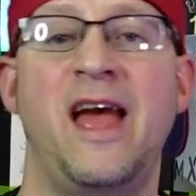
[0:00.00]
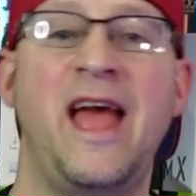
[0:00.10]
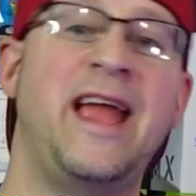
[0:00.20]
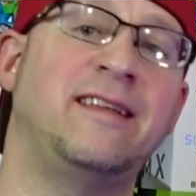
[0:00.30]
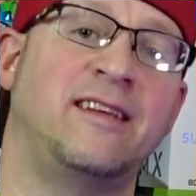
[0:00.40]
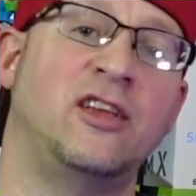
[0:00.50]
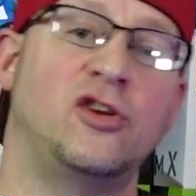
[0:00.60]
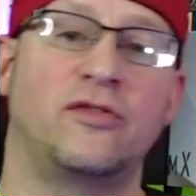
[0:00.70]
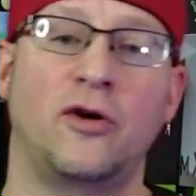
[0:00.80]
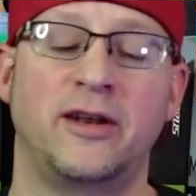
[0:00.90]
8 in
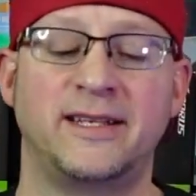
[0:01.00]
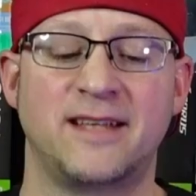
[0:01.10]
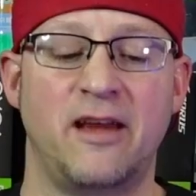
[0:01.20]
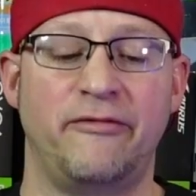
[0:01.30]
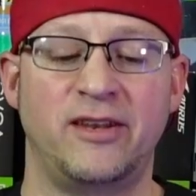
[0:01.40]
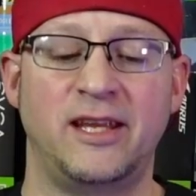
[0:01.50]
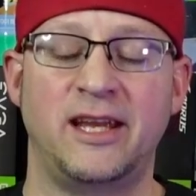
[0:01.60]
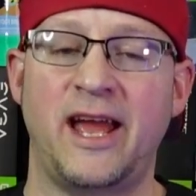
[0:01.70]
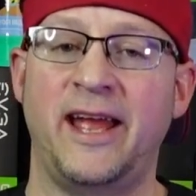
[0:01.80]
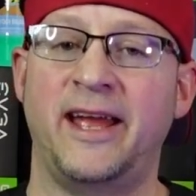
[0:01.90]
your
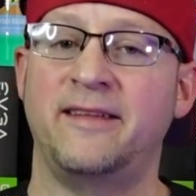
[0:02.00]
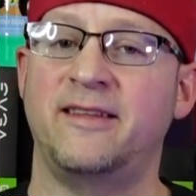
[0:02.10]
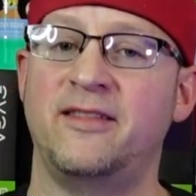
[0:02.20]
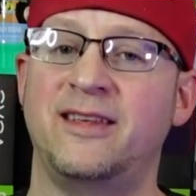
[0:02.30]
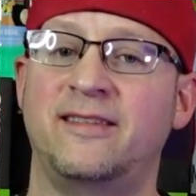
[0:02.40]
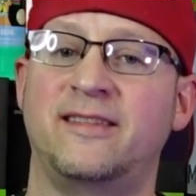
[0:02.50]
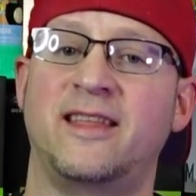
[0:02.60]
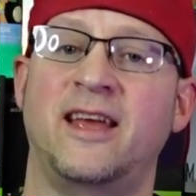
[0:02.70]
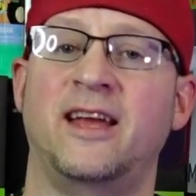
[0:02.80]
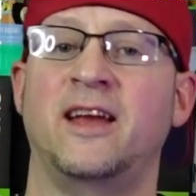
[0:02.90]
3070, and this
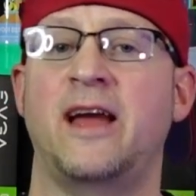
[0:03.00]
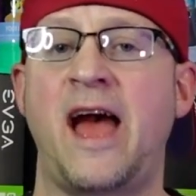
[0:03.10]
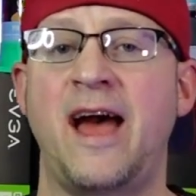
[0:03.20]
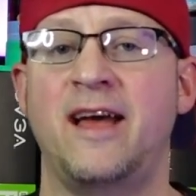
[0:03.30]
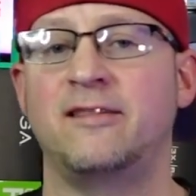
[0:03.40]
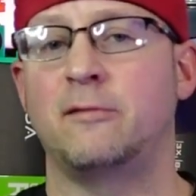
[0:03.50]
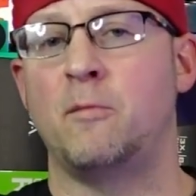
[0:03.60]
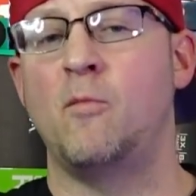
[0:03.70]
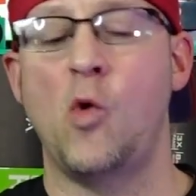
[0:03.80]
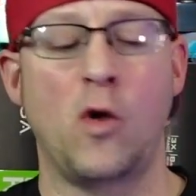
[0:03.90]
thing has
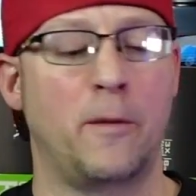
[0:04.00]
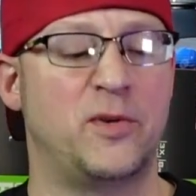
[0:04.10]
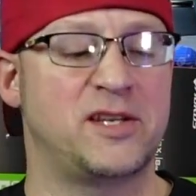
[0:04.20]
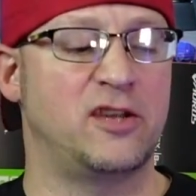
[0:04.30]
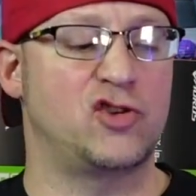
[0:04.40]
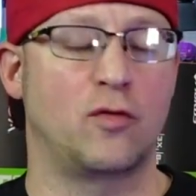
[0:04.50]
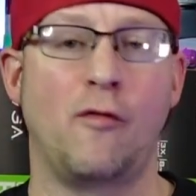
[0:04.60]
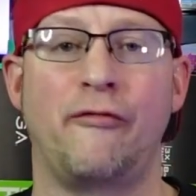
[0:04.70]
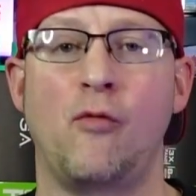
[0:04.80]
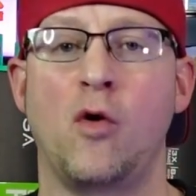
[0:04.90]
more
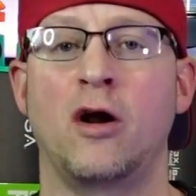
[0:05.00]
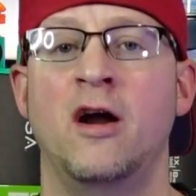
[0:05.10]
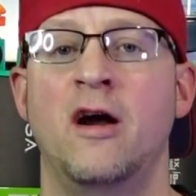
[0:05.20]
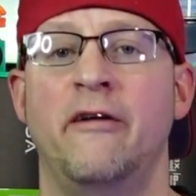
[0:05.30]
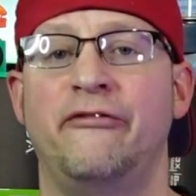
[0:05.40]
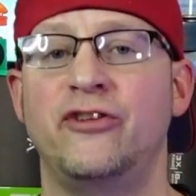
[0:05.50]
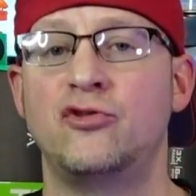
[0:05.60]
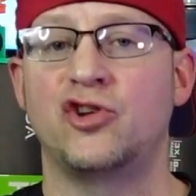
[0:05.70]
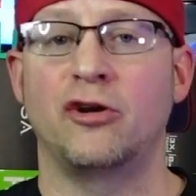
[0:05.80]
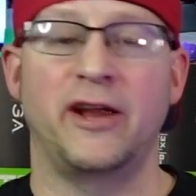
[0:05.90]
potential for
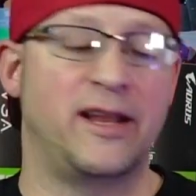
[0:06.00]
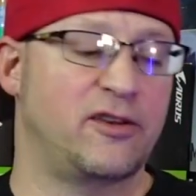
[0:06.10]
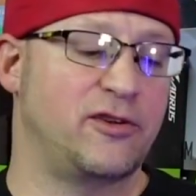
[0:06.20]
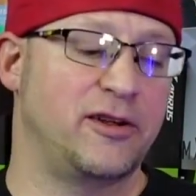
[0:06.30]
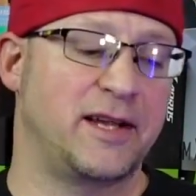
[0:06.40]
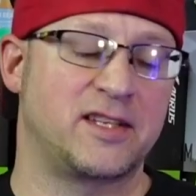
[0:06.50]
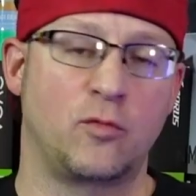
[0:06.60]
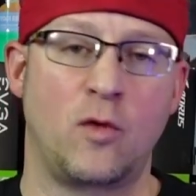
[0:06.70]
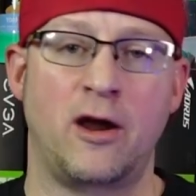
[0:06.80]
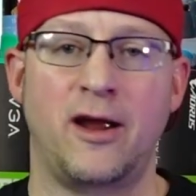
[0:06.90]
future increase,
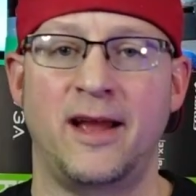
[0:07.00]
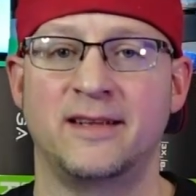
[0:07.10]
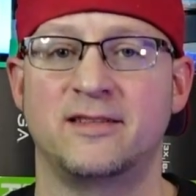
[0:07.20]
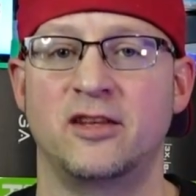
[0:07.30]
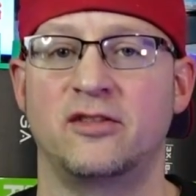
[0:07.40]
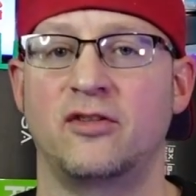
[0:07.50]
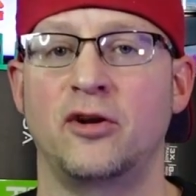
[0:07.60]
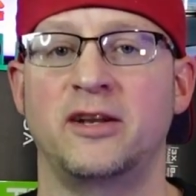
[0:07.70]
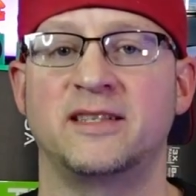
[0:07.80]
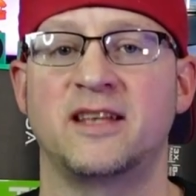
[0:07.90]
whereas the
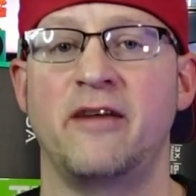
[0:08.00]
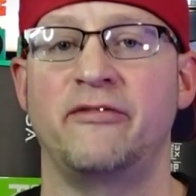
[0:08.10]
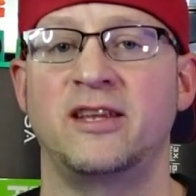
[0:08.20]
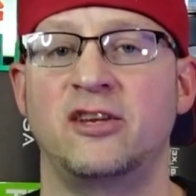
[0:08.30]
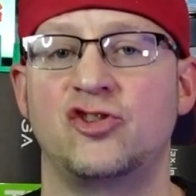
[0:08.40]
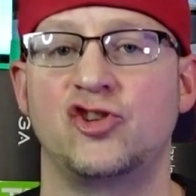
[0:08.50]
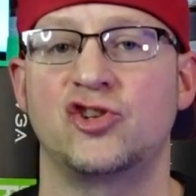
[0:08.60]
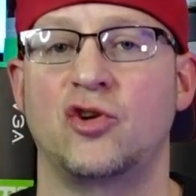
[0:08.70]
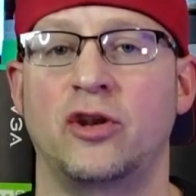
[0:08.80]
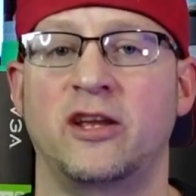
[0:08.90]
3070 is
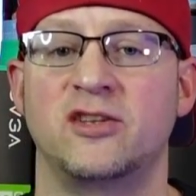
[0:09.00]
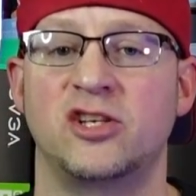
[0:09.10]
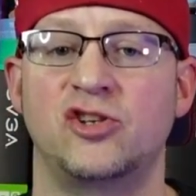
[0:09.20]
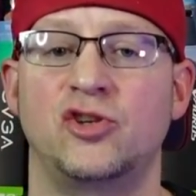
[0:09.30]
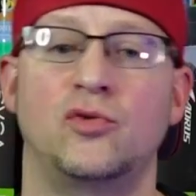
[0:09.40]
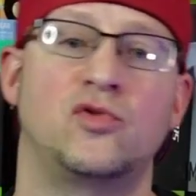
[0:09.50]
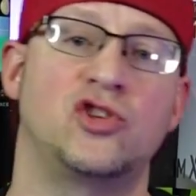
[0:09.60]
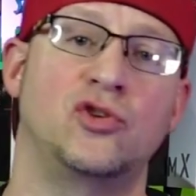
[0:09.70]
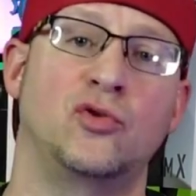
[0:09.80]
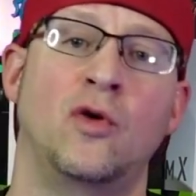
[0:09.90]
just going to continue
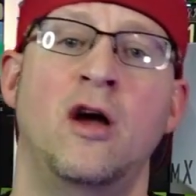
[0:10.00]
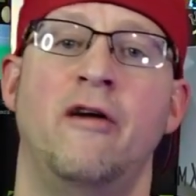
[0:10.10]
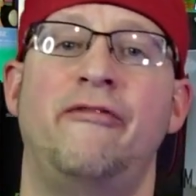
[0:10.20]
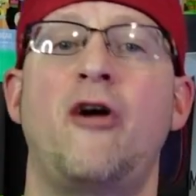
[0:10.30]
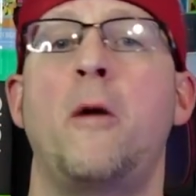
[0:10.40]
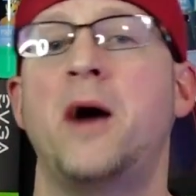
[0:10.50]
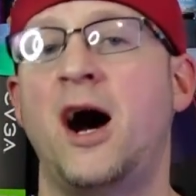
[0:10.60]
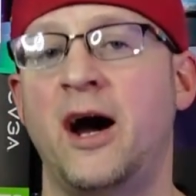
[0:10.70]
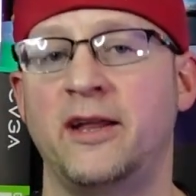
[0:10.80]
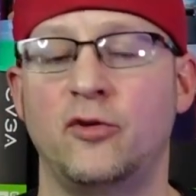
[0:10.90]
to fall
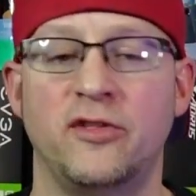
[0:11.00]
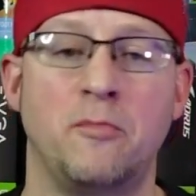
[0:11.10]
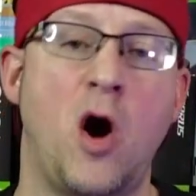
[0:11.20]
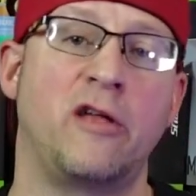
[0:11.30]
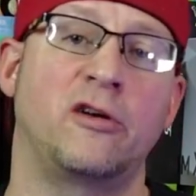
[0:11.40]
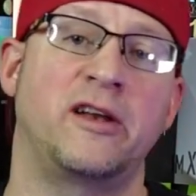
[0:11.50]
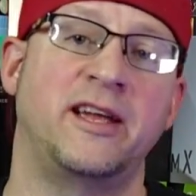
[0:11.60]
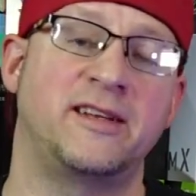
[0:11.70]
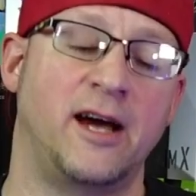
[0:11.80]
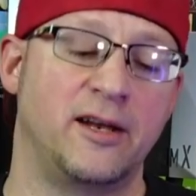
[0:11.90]
behind on the modern
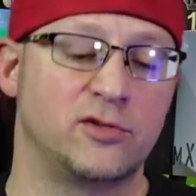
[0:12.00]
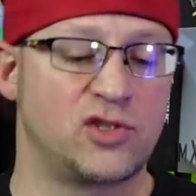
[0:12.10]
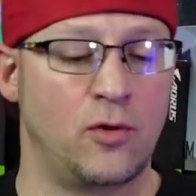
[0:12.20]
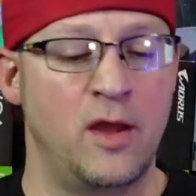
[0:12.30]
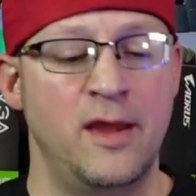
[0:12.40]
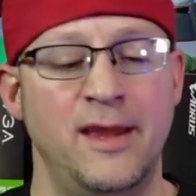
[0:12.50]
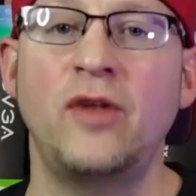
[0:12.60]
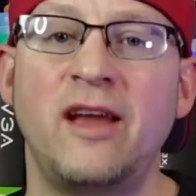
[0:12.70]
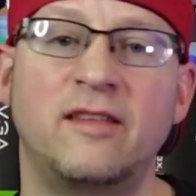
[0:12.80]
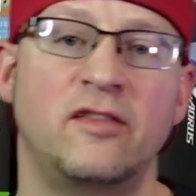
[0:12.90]
day titles. So
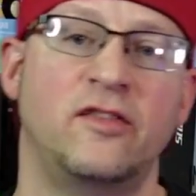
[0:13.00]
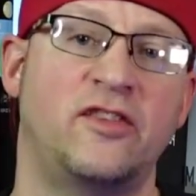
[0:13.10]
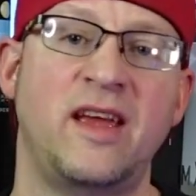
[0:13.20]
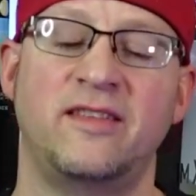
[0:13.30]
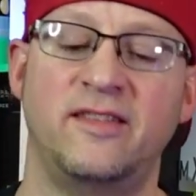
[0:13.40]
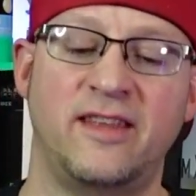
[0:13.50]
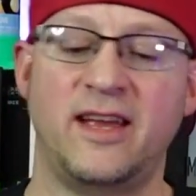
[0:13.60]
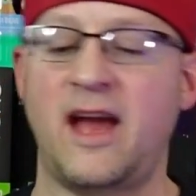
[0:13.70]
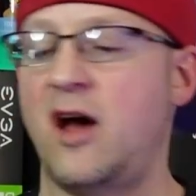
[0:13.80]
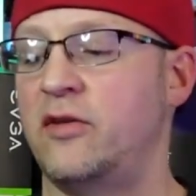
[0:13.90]
next, let's just take this
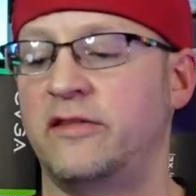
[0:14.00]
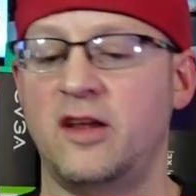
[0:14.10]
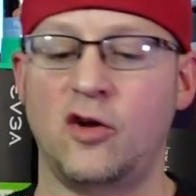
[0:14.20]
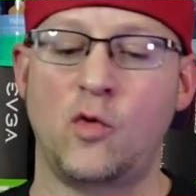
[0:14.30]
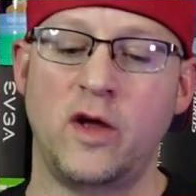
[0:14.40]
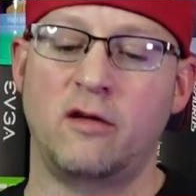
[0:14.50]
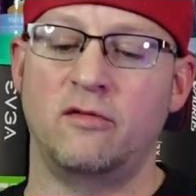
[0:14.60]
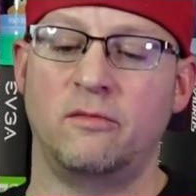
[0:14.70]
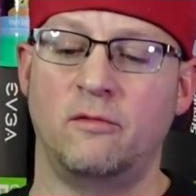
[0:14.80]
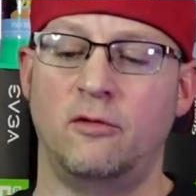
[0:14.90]
thing out and take a quick
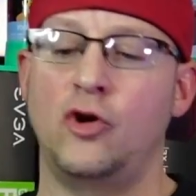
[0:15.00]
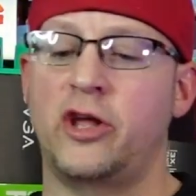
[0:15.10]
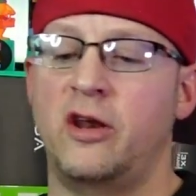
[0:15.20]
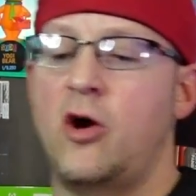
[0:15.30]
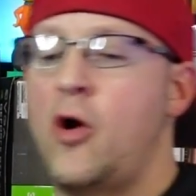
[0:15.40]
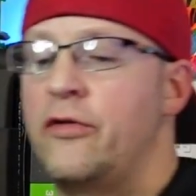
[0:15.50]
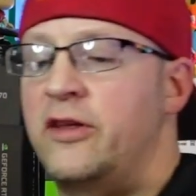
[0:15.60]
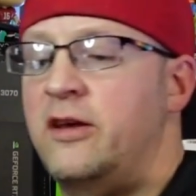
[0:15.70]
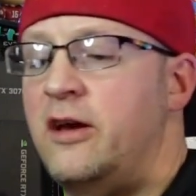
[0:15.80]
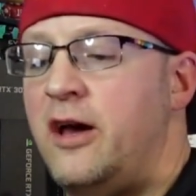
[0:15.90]
look at all
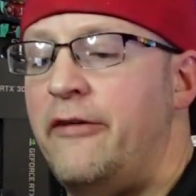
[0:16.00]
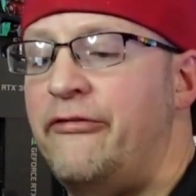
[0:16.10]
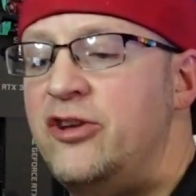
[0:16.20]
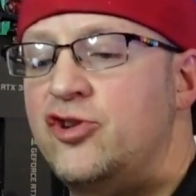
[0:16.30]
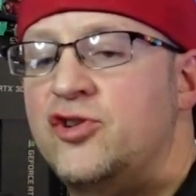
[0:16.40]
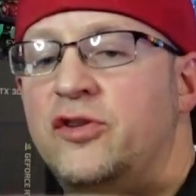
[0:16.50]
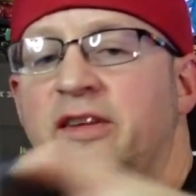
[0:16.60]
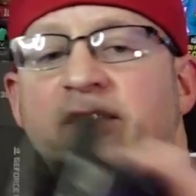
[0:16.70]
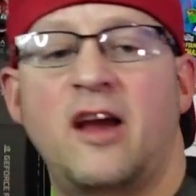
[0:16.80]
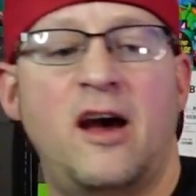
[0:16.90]
the features on
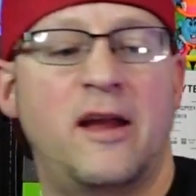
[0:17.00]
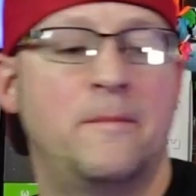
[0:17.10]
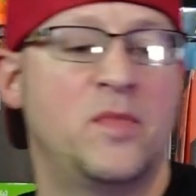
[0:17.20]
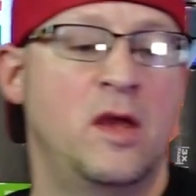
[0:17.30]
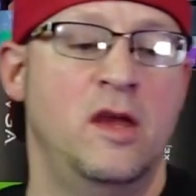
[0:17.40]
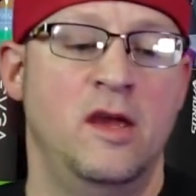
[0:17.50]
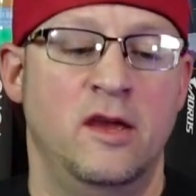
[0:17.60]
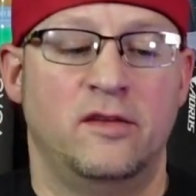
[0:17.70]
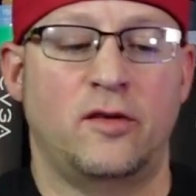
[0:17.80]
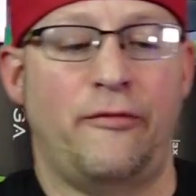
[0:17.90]
this guy.
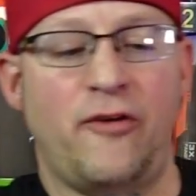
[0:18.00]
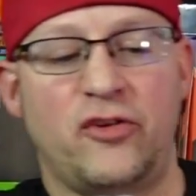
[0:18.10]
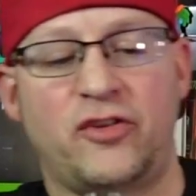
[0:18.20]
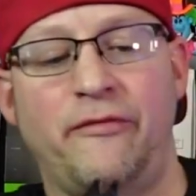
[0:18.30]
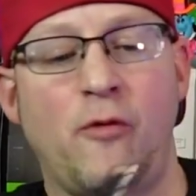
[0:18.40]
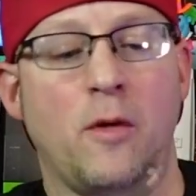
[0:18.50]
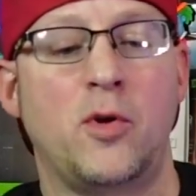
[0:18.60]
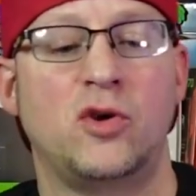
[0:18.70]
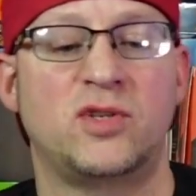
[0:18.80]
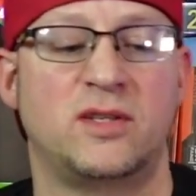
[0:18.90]
So first and
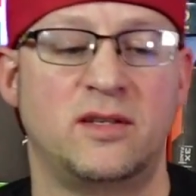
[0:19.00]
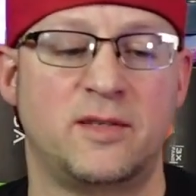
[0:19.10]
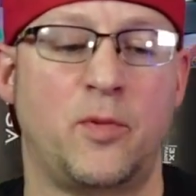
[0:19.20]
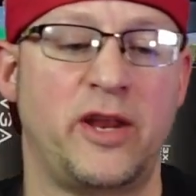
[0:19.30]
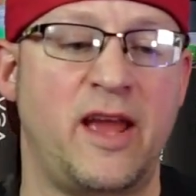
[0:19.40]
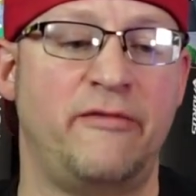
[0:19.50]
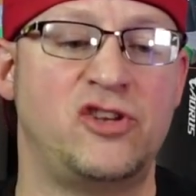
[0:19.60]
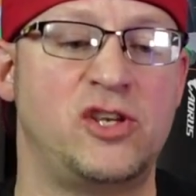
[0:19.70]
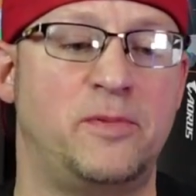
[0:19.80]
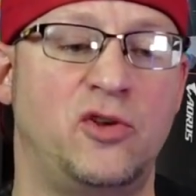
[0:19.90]
foremost, it's a pretty heavy
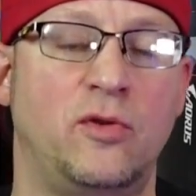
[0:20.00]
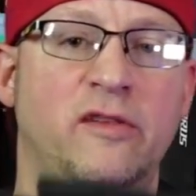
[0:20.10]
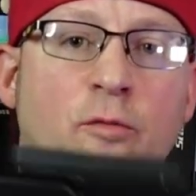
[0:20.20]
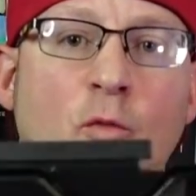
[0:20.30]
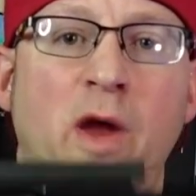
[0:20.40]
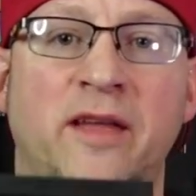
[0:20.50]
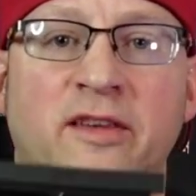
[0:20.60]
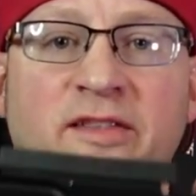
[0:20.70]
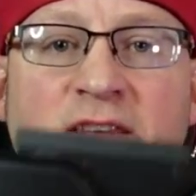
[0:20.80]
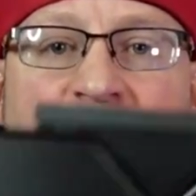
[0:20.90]
GPU. Let's weigh
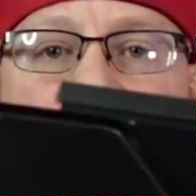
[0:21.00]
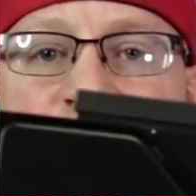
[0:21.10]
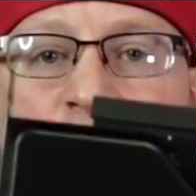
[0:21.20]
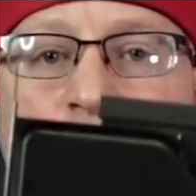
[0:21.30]
this thing and see